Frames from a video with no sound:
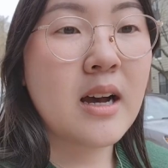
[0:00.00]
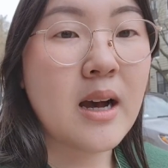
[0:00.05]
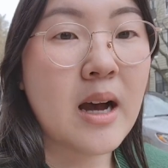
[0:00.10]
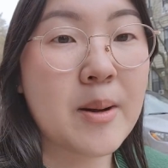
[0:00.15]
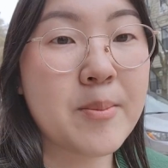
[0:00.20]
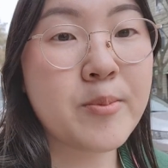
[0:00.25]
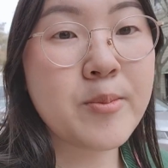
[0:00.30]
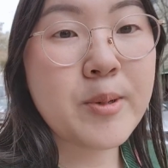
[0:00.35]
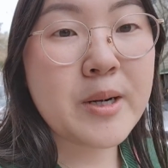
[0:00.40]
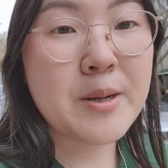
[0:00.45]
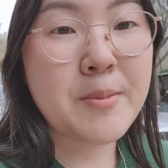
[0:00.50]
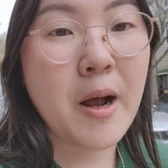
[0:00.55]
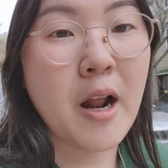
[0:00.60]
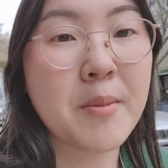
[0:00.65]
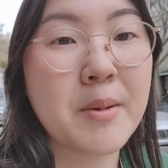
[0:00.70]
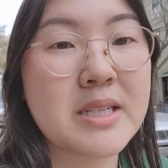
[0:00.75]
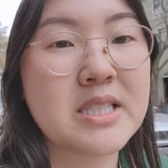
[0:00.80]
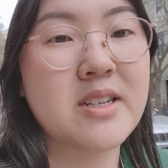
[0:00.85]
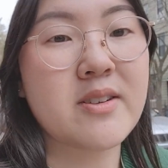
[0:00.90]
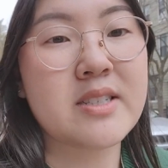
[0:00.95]
I'm pretty proud of
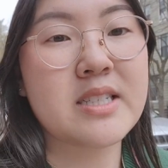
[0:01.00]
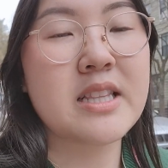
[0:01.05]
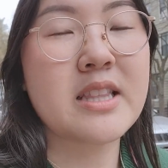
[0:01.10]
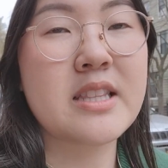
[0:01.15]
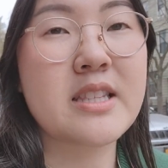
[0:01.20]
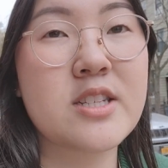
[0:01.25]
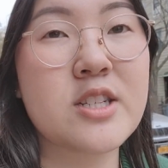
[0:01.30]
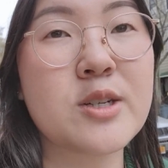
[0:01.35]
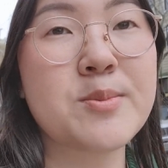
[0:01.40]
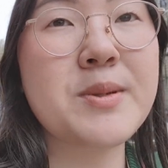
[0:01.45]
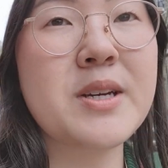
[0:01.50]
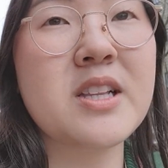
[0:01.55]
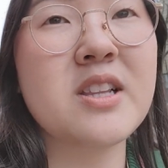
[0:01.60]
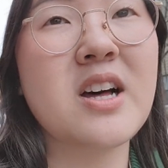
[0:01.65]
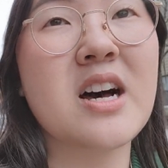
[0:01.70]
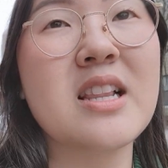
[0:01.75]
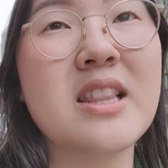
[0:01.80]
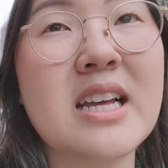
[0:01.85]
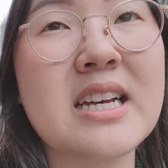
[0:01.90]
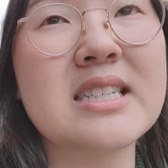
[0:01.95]
myself because it took me a
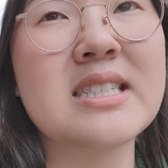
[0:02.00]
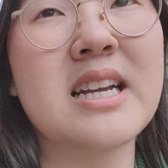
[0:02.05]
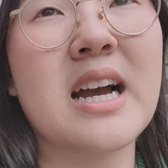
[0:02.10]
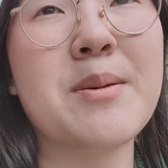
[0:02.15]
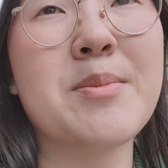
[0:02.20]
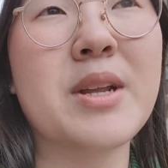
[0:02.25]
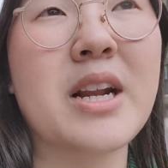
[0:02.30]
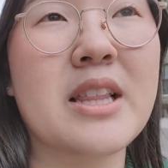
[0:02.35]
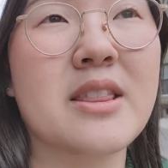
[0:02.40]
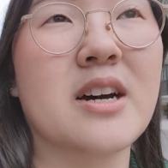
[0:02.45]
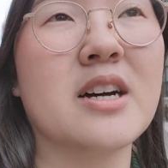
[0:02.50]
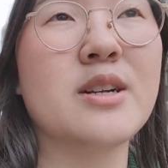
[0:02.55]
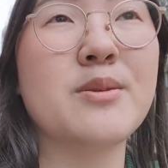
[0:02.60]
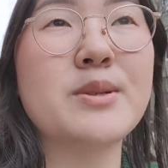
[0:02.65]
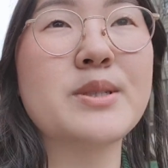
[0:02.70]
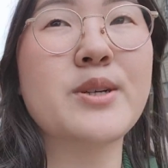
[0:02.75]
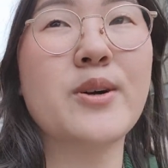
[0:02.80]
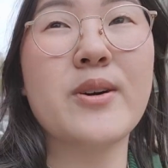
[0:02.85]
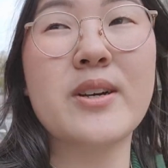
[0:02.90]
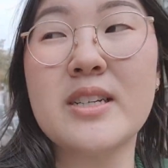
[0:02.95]
lot less time than I thought it
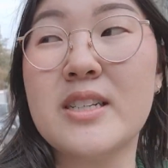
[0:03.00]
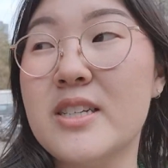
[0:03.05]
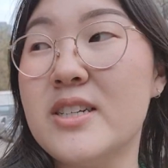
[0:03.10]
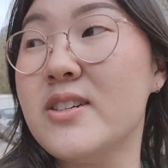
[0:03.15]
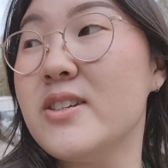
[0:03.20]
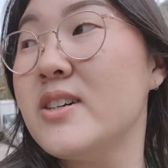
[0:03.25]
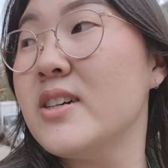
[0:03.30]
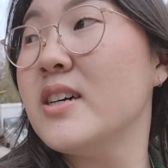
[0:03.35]
was going to.